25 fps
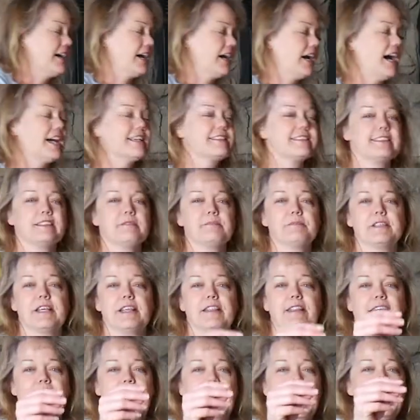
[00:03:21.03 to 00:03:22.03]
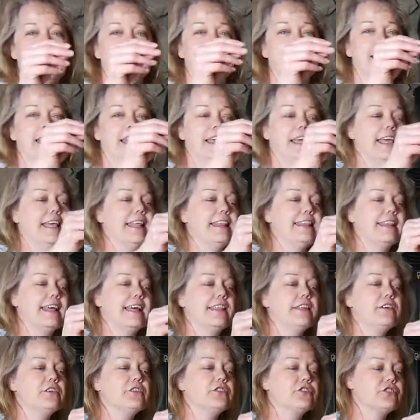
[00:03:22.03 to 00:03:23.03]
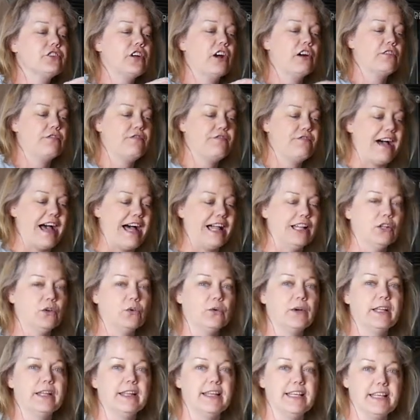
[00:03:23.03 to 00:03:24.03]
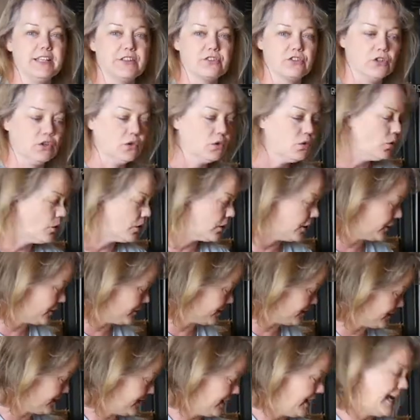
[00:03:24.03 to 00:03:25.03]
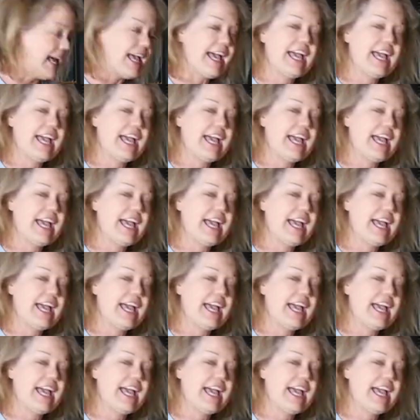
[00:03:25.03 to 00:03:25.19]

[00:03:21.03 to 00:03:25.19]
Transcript: accustomed to that, then they'll start following these lures.